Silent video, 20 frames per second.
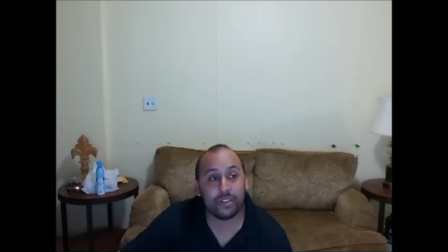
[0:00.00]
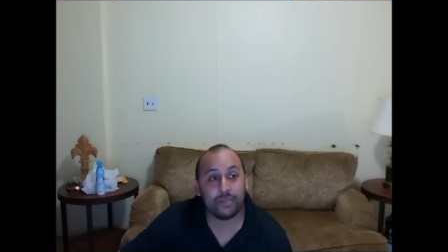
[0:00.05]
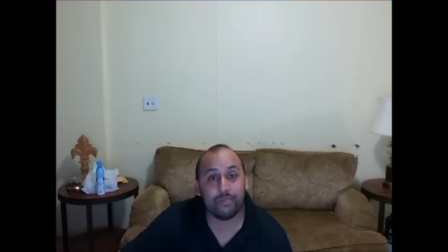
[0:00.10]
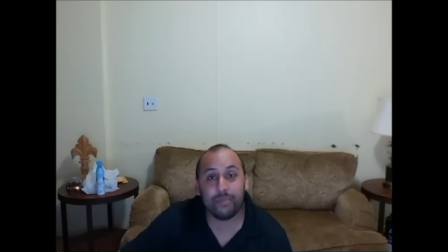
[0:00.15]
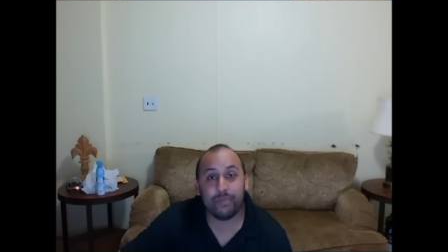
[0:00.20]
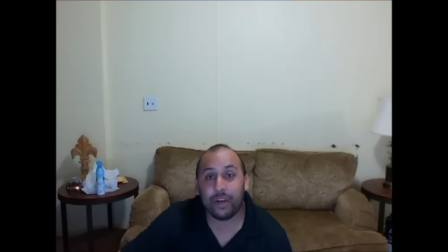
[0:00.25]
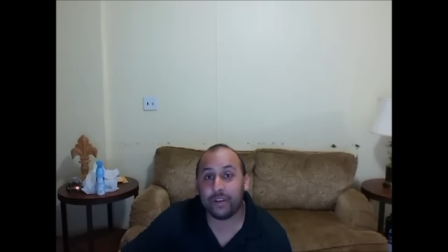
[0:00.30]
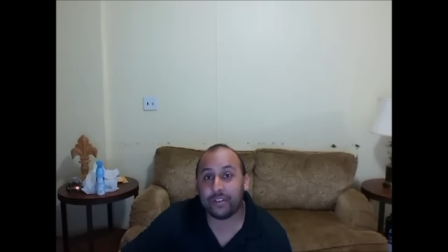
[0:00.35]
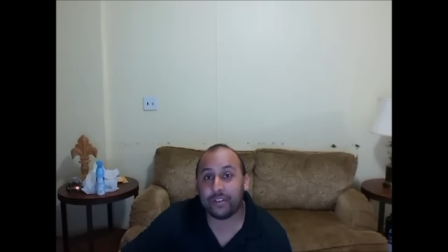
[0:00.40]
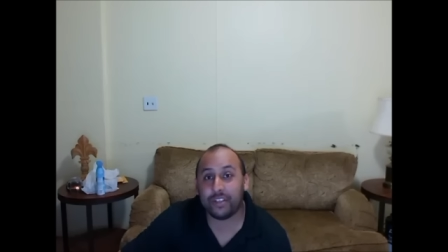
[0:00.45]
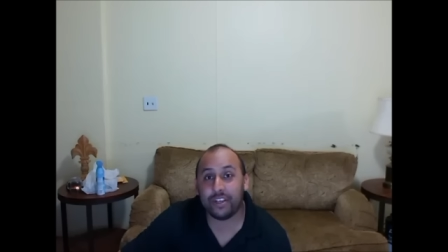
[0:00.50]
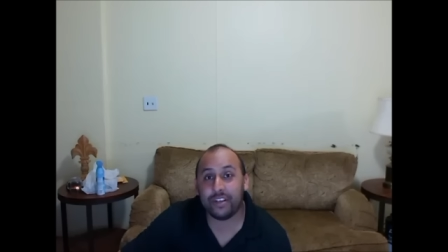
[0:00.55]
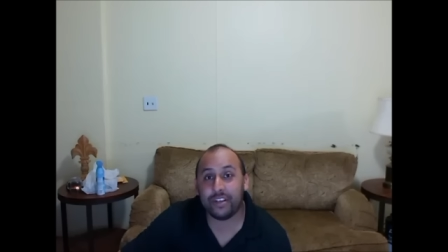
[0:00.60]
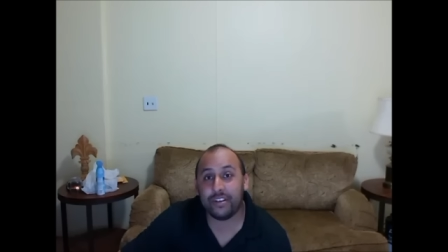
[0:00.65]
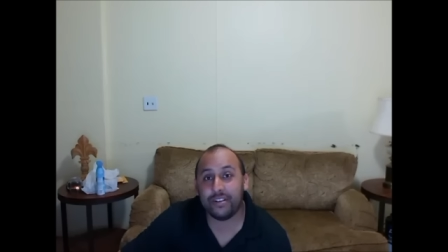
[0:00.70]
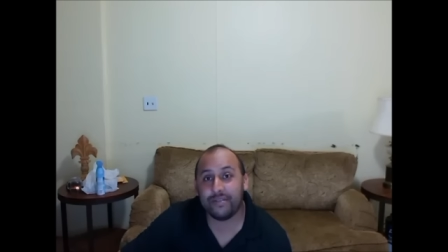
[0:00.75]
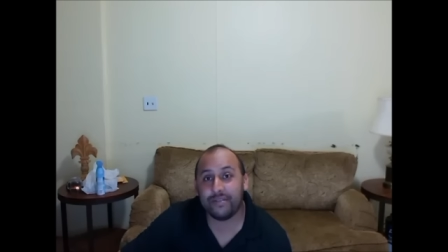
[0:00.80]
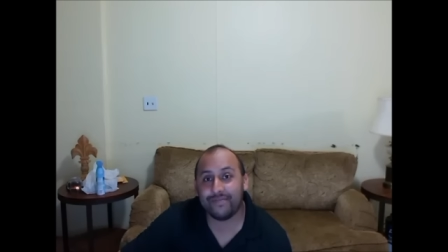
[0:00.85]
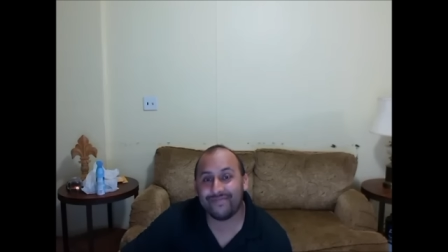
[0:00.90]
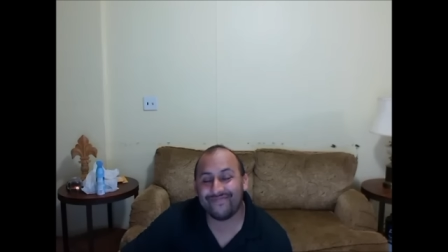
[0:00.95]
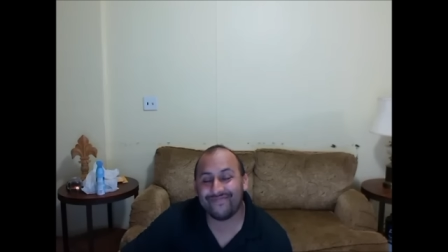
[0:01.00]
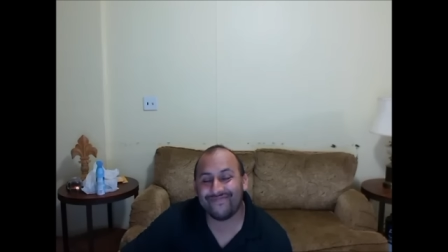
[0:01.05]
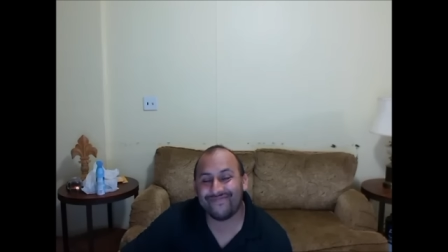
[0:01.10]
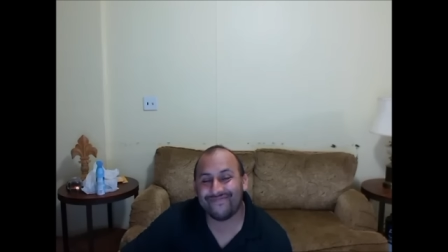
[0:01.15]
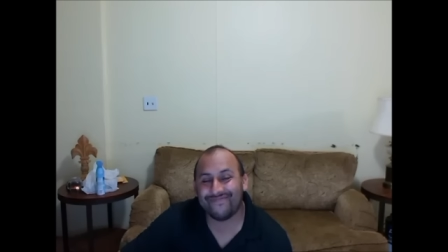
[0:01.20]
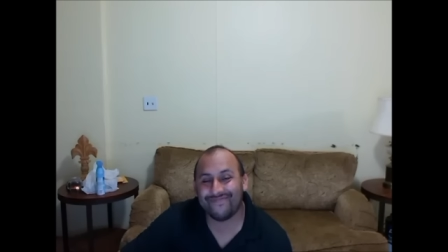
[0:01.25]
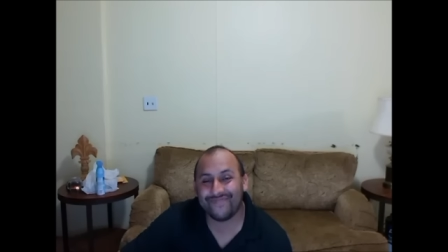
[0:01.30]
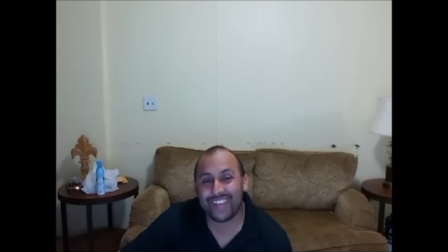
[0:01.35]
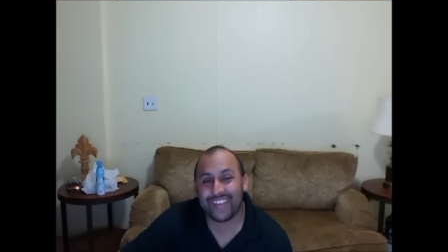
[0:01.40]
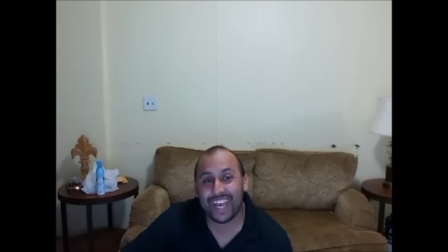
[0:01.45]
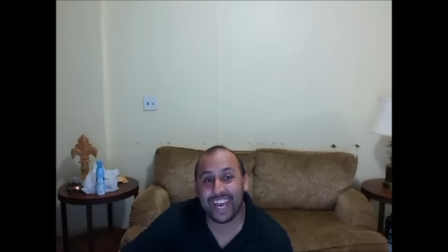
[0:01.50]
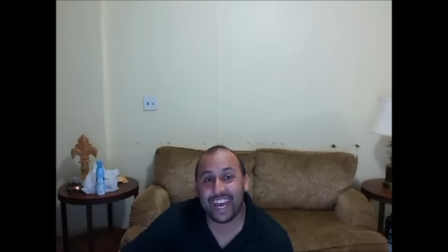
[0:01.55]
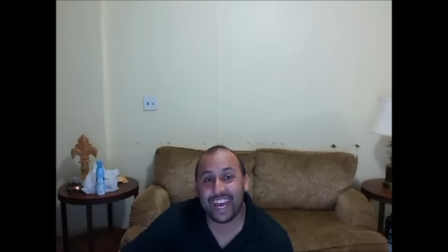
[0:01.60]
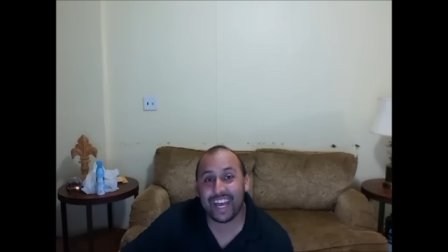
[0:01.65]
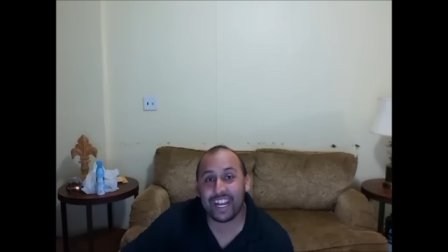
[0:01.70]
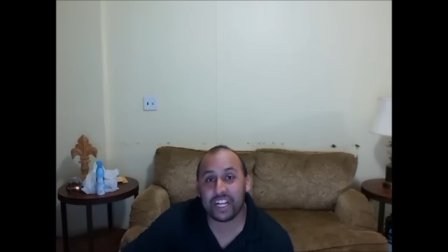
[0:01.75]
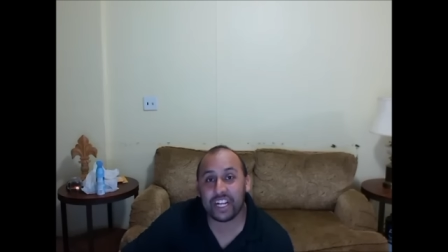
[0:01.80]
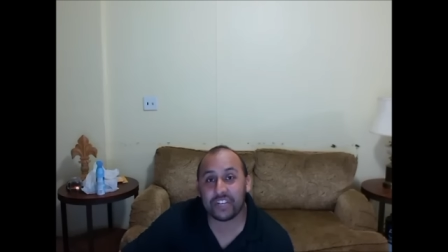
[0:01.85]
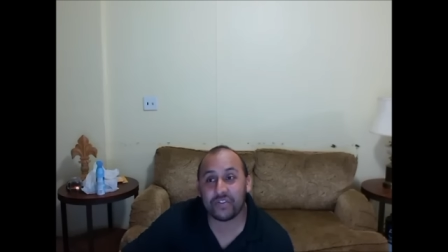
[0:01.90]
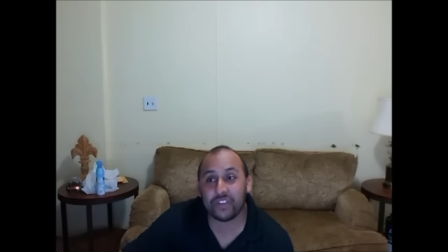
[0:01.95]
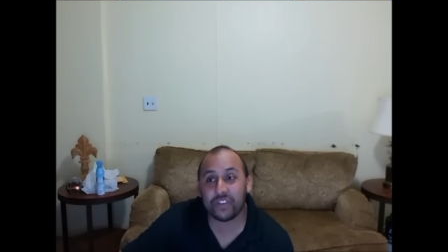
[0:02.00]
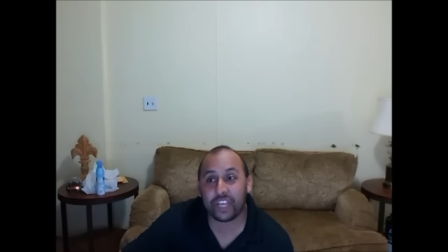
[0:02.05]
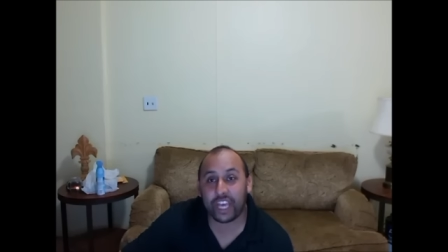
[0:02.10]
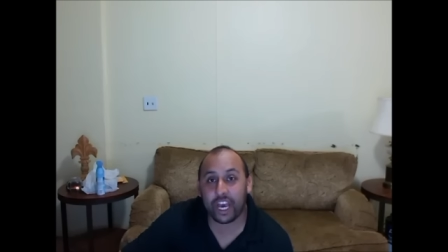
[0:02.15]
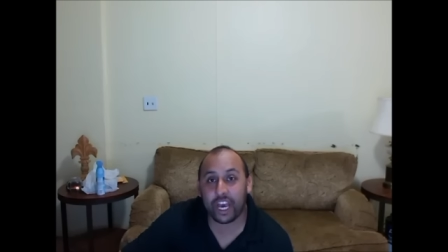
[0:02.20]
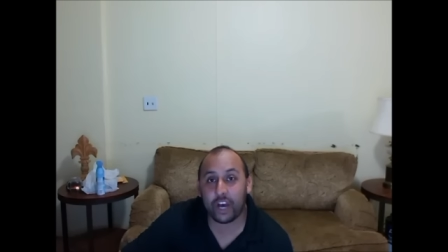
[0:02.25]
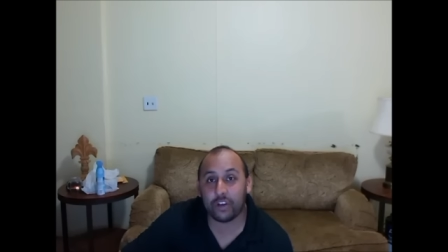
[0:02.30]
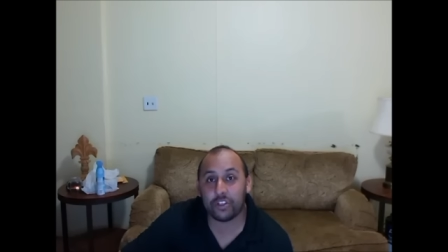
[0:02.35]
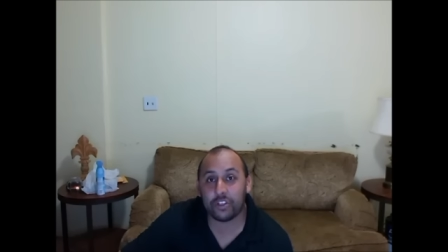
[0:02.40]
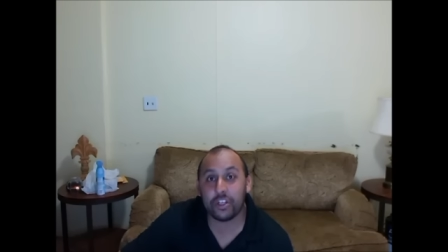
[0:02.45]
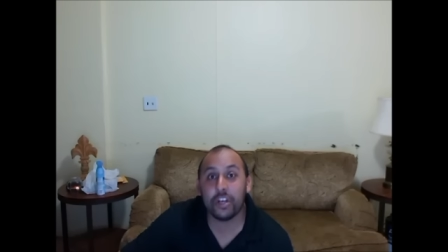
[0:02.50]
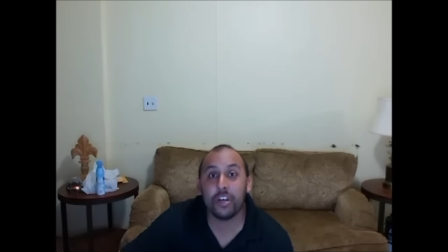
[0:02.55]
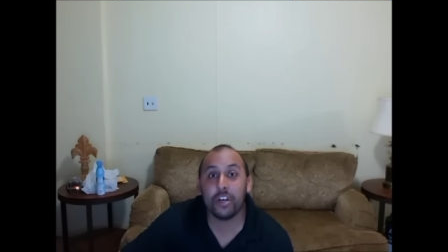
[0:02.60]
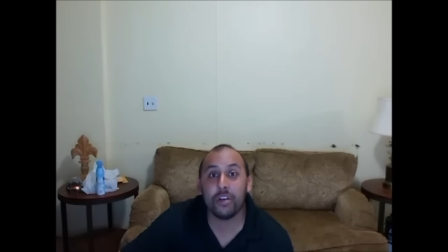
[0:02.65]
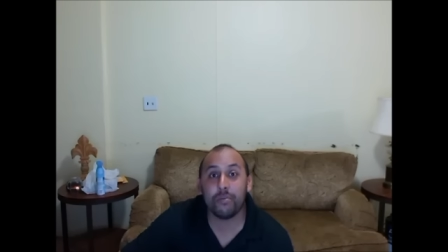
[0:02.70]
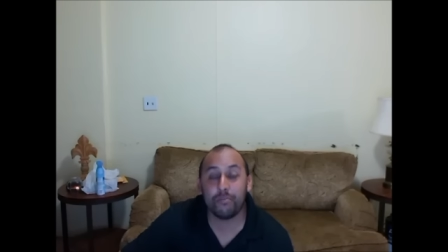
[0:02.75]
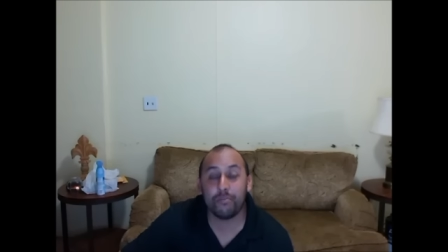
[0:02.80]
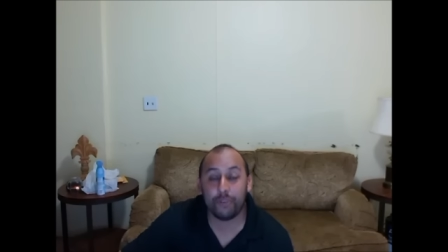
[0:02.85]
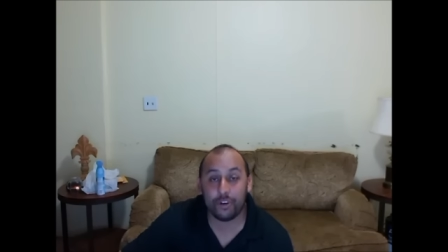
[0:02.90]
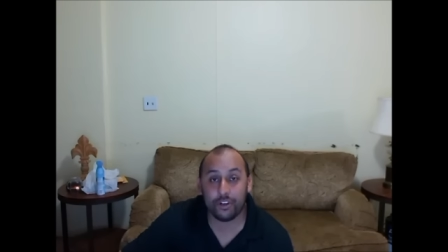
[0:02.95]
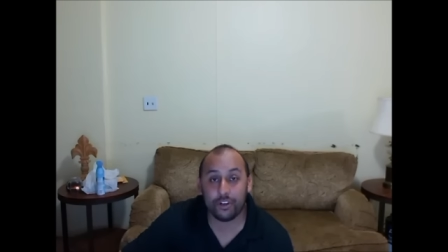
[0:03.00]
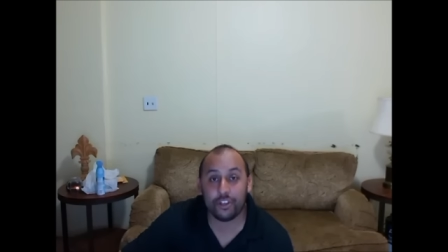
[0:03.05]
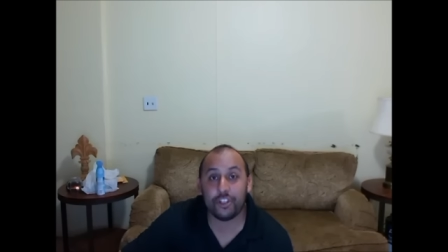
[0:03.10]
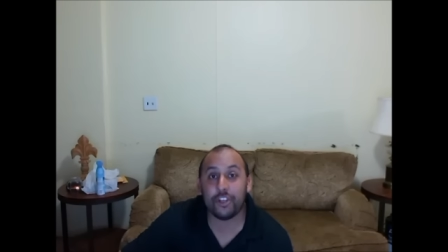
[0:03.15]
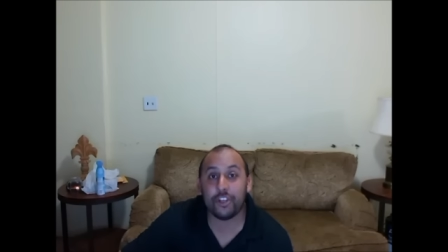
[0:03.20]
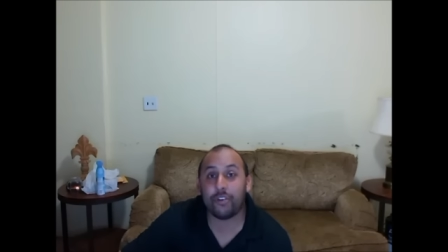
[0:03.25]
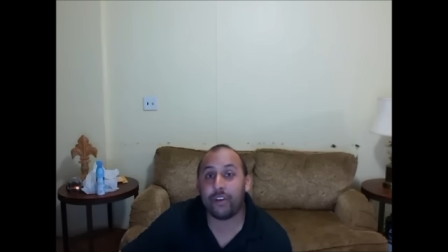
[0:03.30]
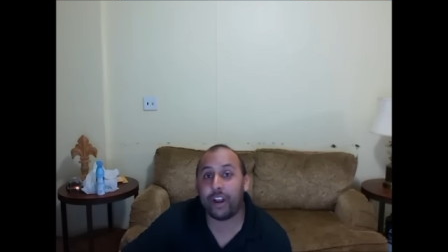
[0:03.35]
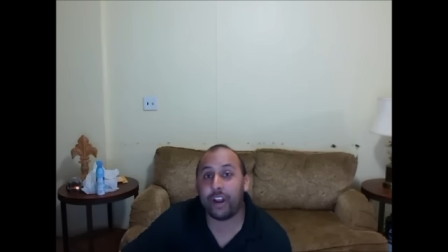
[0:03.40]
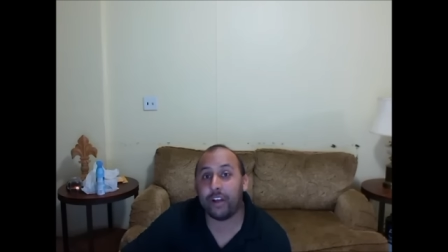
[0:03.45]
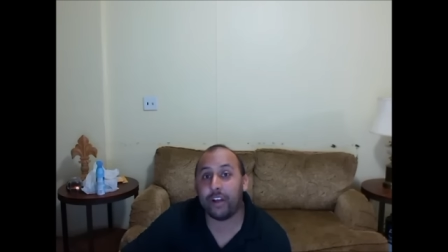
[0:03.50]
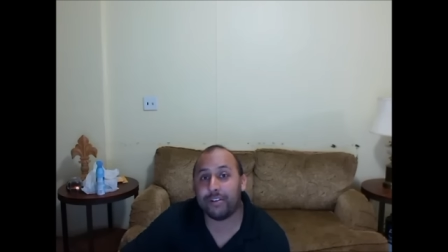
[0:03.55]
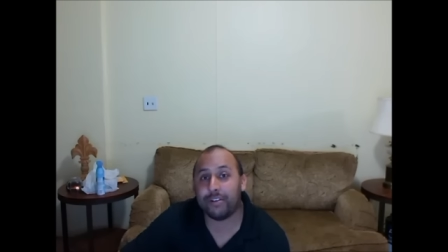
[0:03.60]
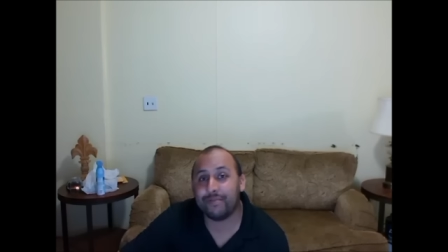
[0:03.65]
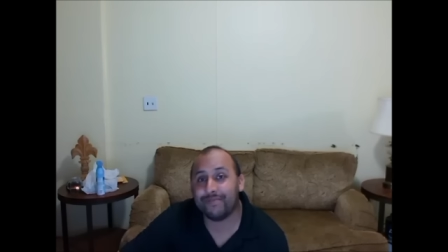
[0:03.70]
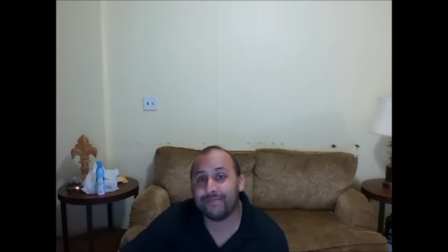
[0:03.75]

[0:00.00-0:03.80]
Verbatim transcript: melted. And as for the couch, burned to the ground.